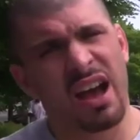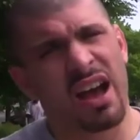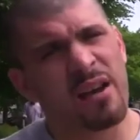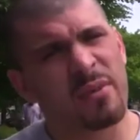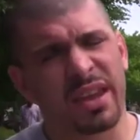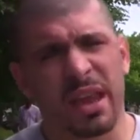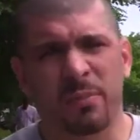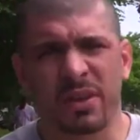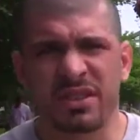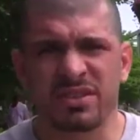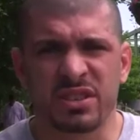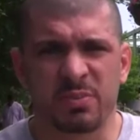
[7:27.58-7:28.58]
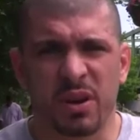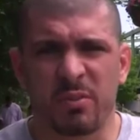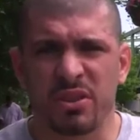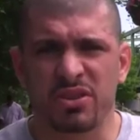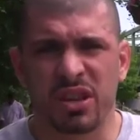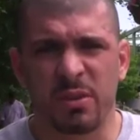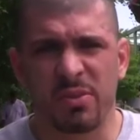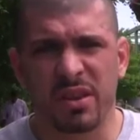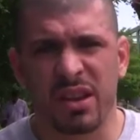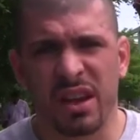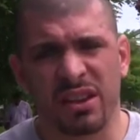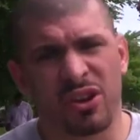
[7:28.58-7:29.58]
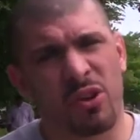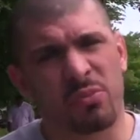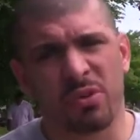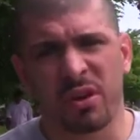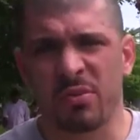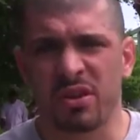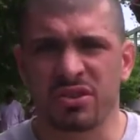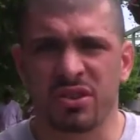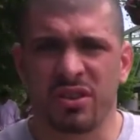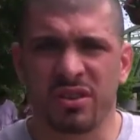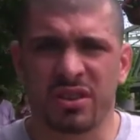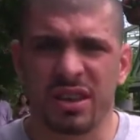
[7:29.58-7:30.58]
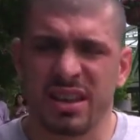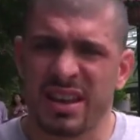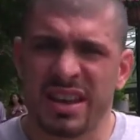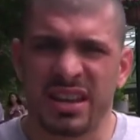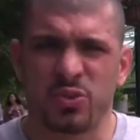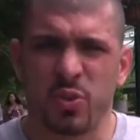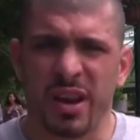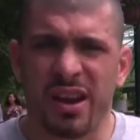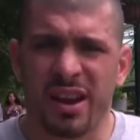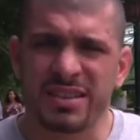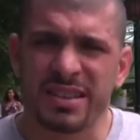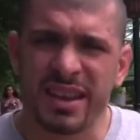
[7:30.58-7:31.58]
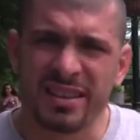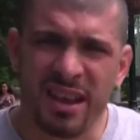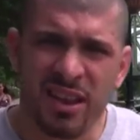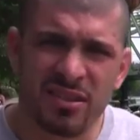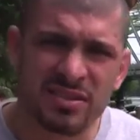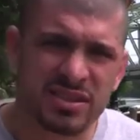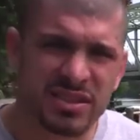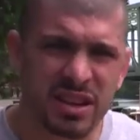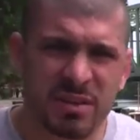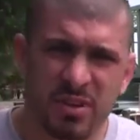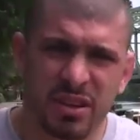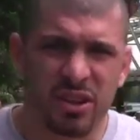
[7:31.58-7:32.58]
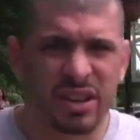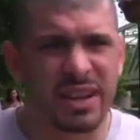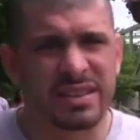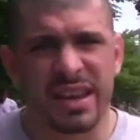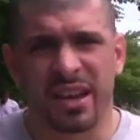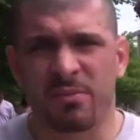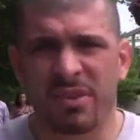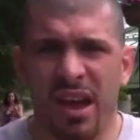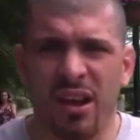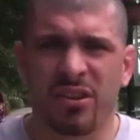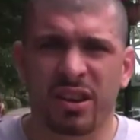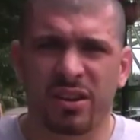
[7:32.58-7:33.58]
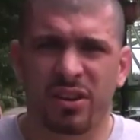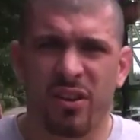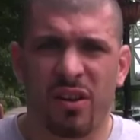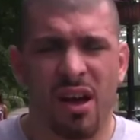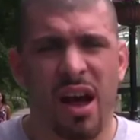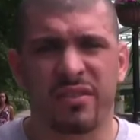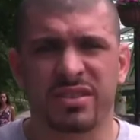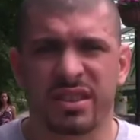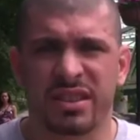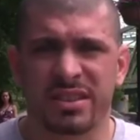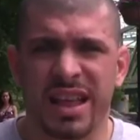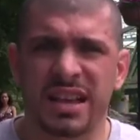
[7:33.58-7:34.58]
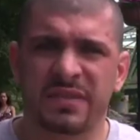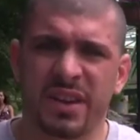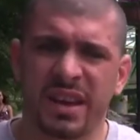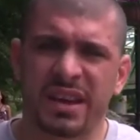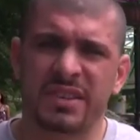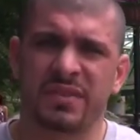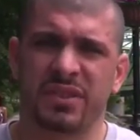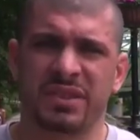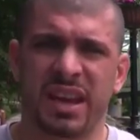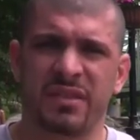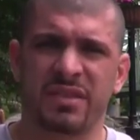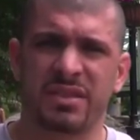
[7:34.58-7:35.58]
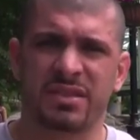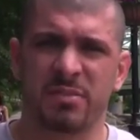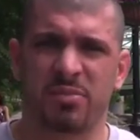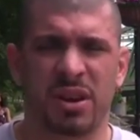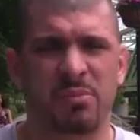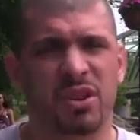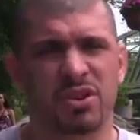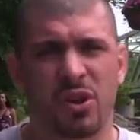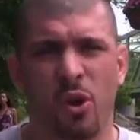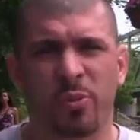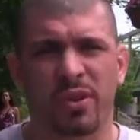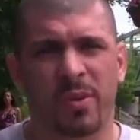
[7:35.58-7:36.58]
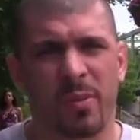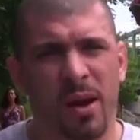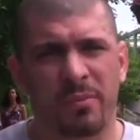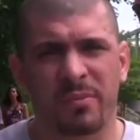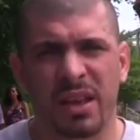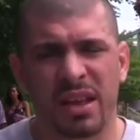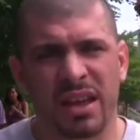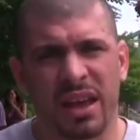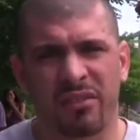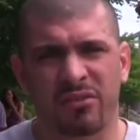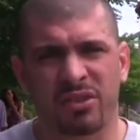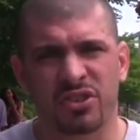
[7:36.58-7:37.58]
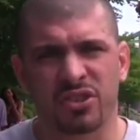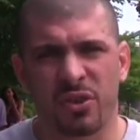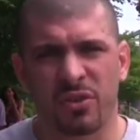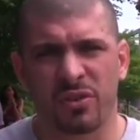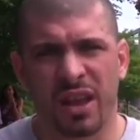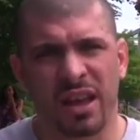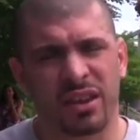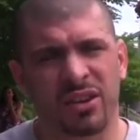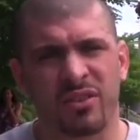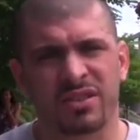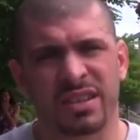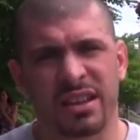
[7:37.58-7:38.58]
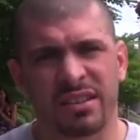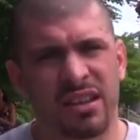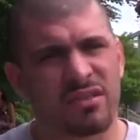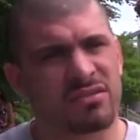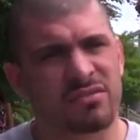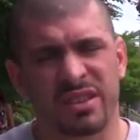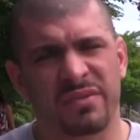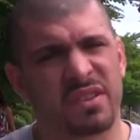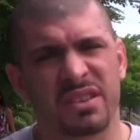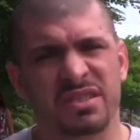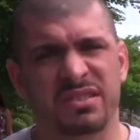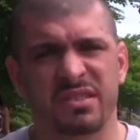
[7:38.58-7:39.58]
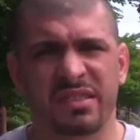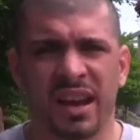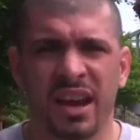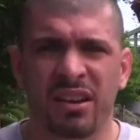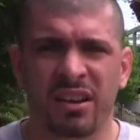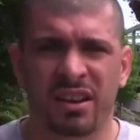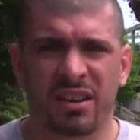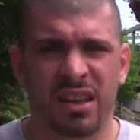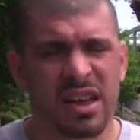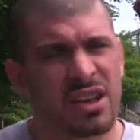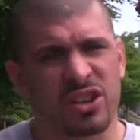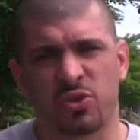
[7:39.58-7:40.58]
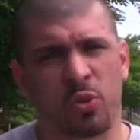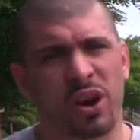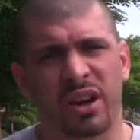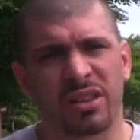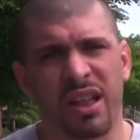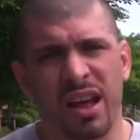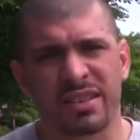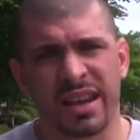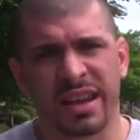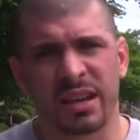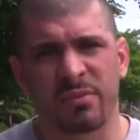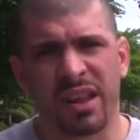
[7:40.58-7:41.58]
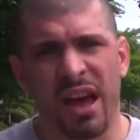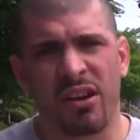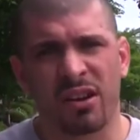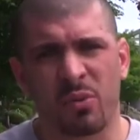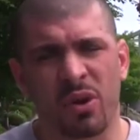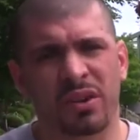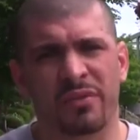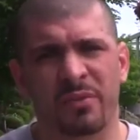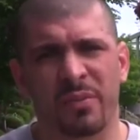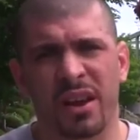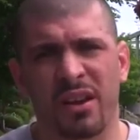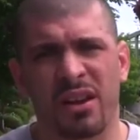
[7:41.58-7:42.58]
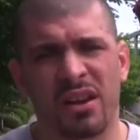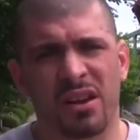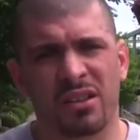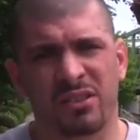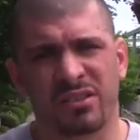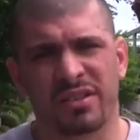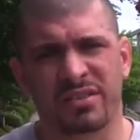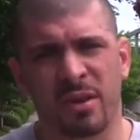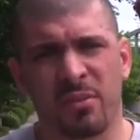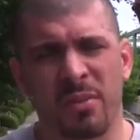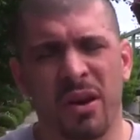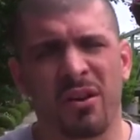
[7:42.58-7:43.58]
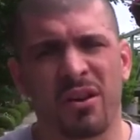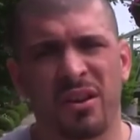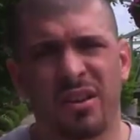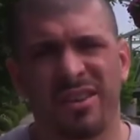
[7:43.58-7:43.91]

Um, a game plan is just pretty much going to be, uh, you know, pretty much, you know, weak on his takedowns, just going to be looking to take him down. And, you know, obviously his last fight against Phil Davis, he pretty much opened him up and really showed that, you know, his takedown defense isn't there. And just working a lot and taking him down and working from there. Look to sub him out.